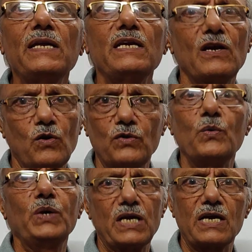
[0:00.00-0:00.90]
period
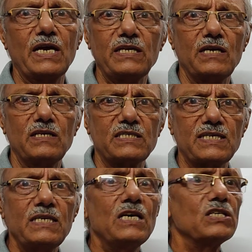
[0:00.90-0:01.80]
of the week. Can you
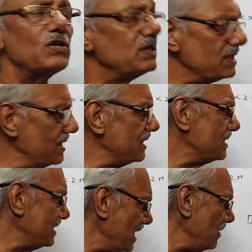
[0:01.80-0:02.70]
understand? So you see
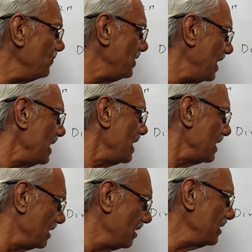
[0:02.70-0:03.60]
that same
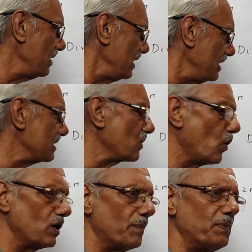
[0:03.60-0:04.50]
way here it is
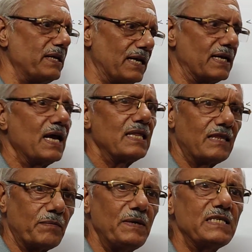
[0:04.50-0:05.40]
called a period.
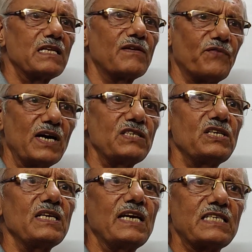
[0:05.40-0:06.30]
That means that
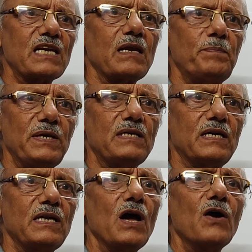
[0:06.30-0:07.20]
function gets
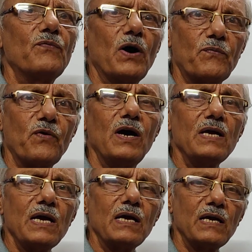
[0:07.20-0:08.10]
repeated for